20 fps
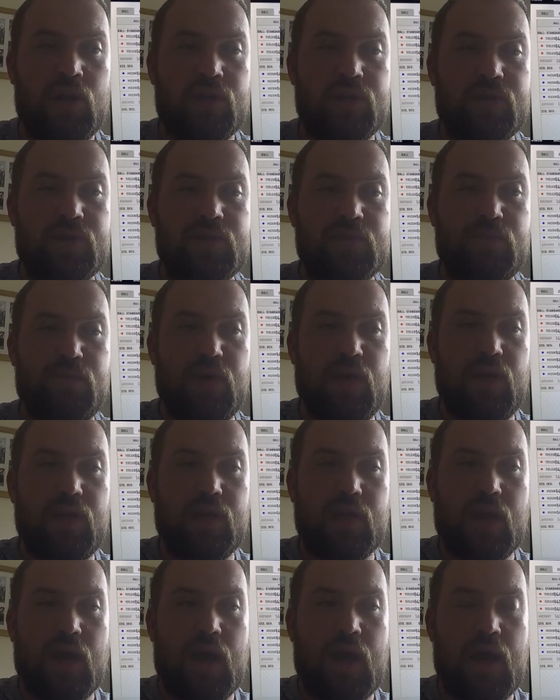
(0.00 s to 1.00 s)
the
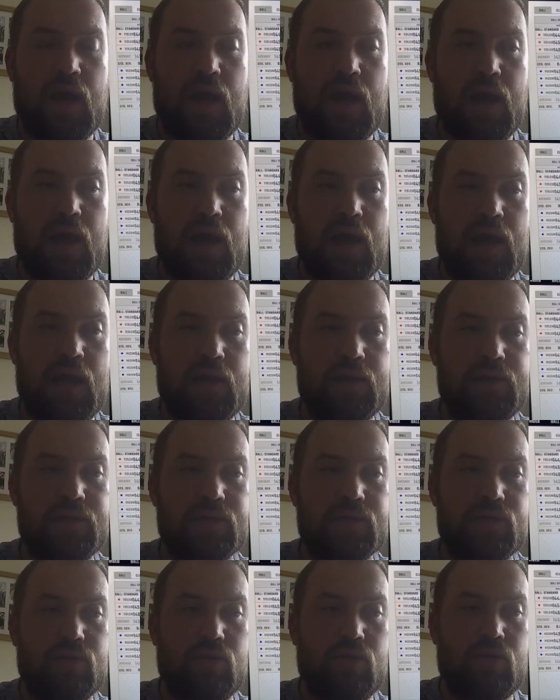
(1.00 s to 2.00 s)
spin
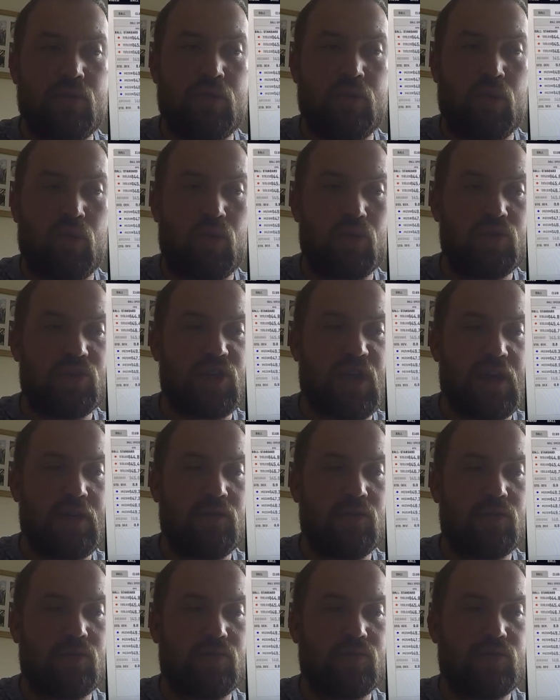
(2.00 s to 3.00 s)
and launch
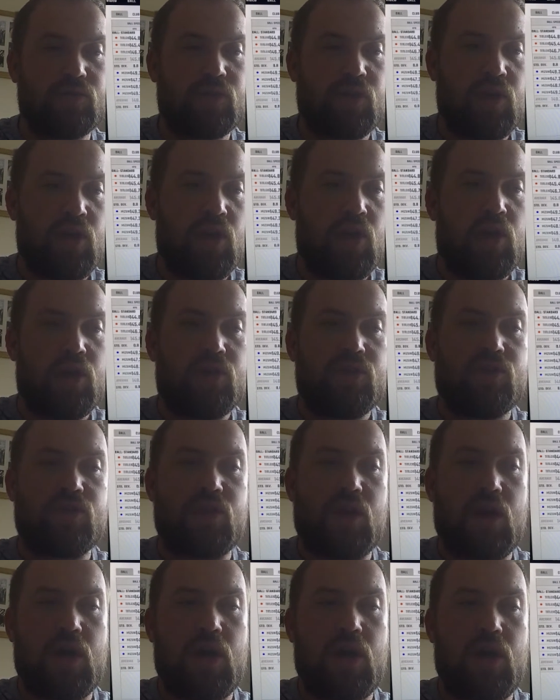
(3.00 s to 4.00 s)
angles.
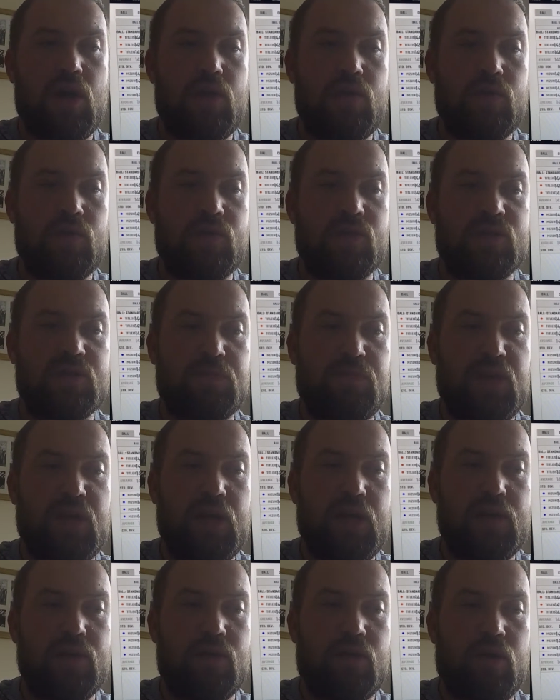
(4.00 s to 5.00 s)
So the
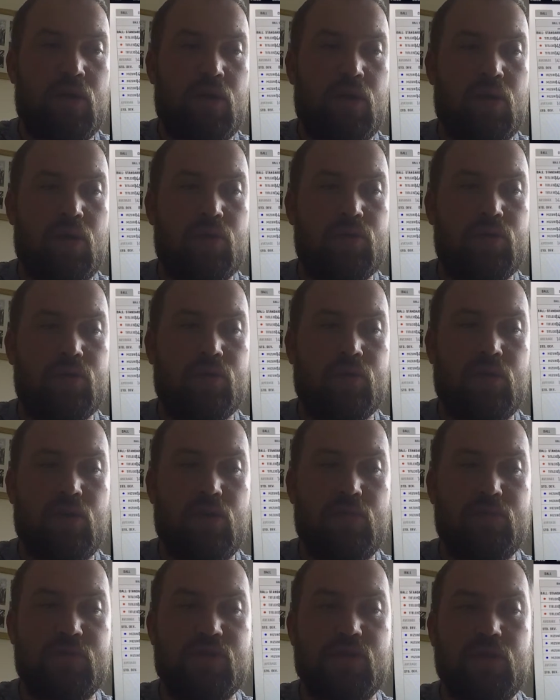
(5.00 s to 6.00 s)
spin on
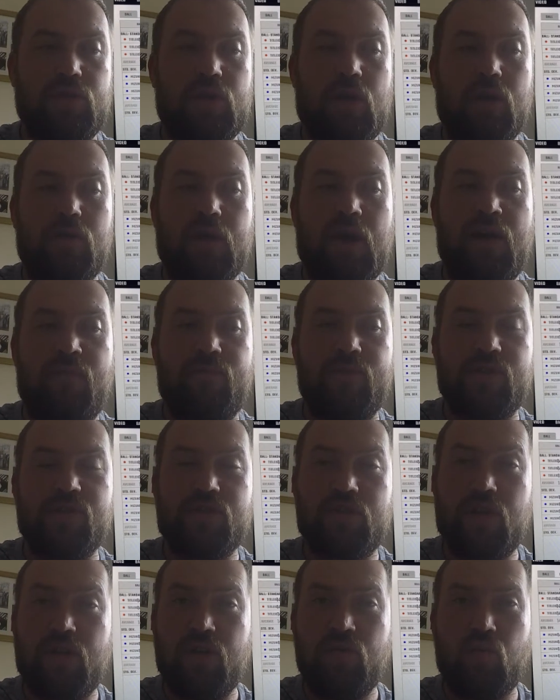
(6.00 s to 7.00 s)
the Mizuno
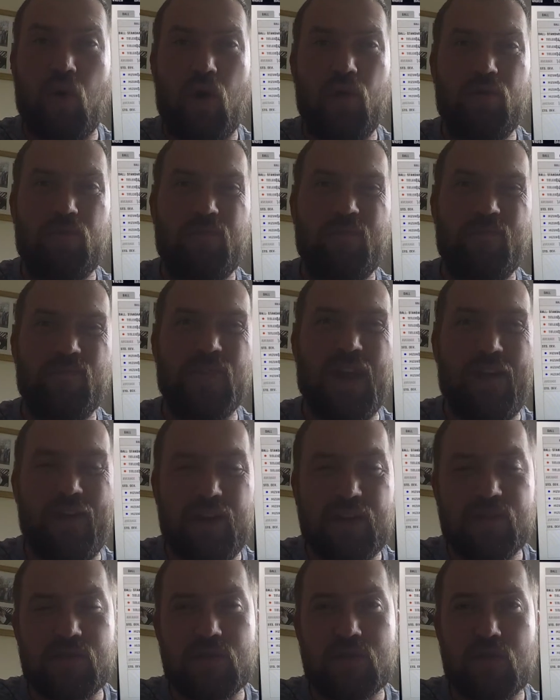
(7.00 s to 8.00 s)
averaged 2.1. Now
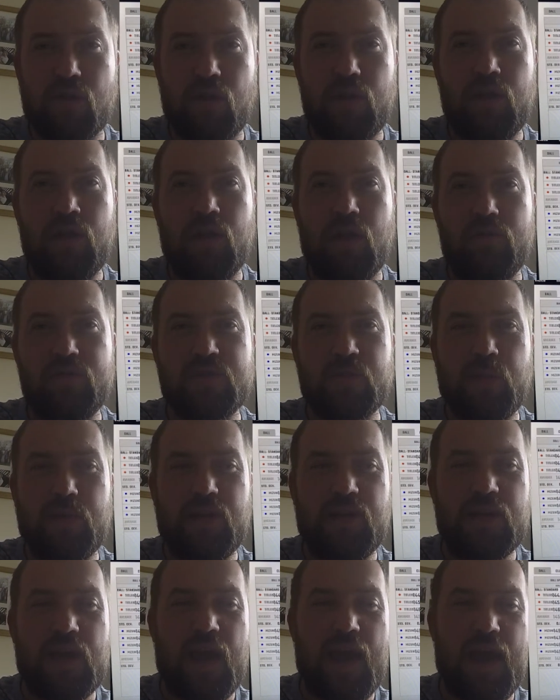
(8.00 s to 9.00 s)
it is a slightly lower
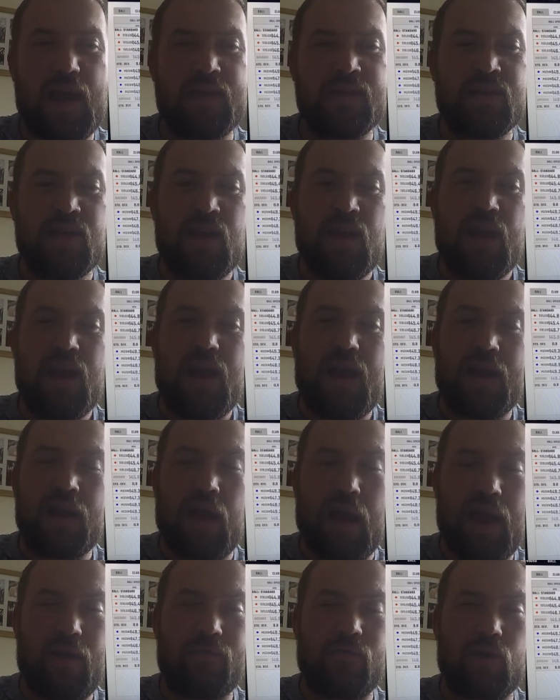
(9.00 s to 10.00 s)
spinning head, and I
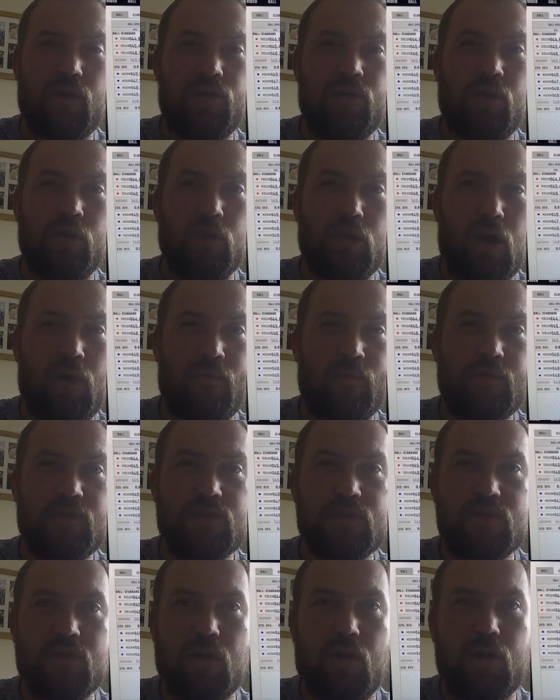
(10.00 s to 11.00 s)
have got the loft
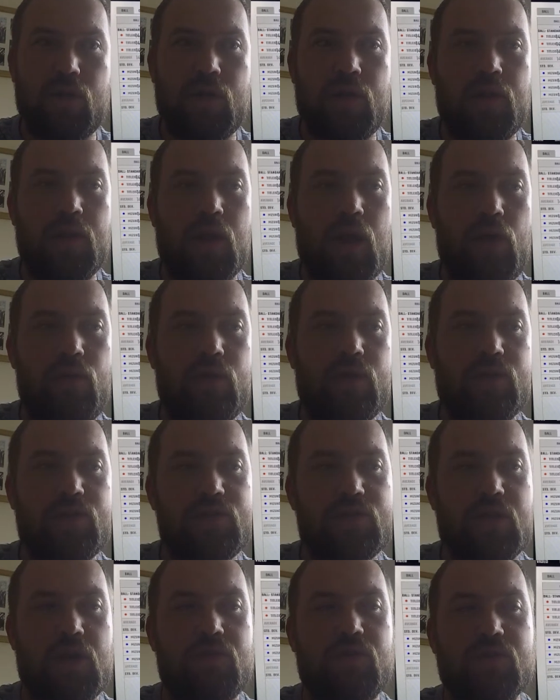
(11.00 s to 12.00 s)
slightly lower,
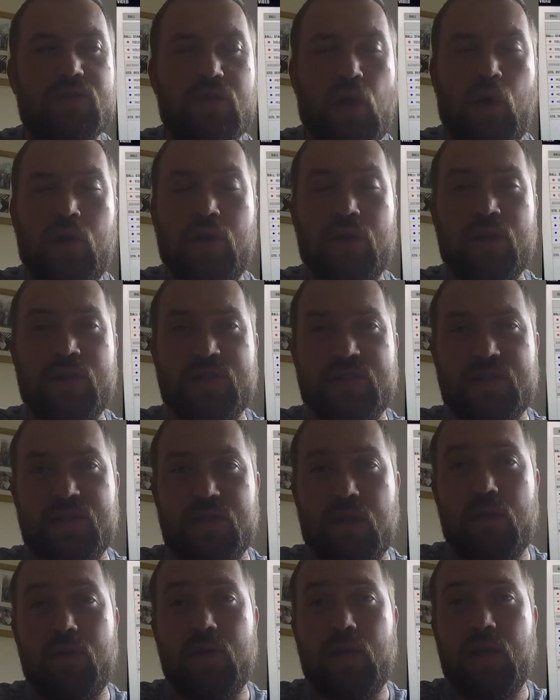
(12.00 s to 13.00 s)
so the Titleist
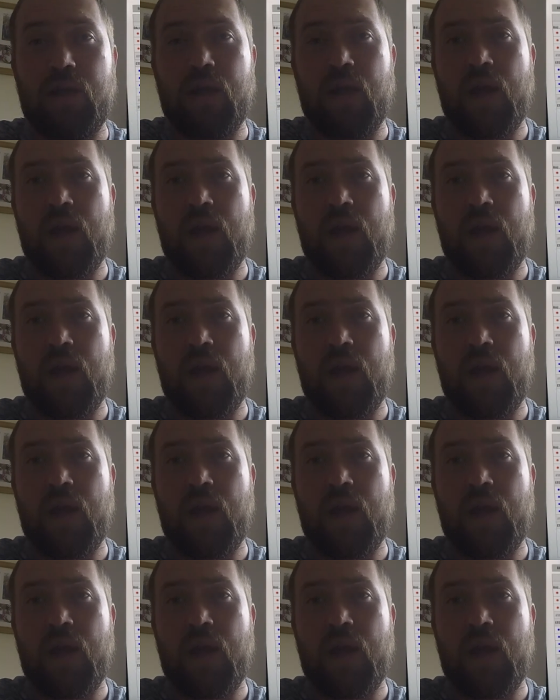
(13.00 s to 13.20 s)
is only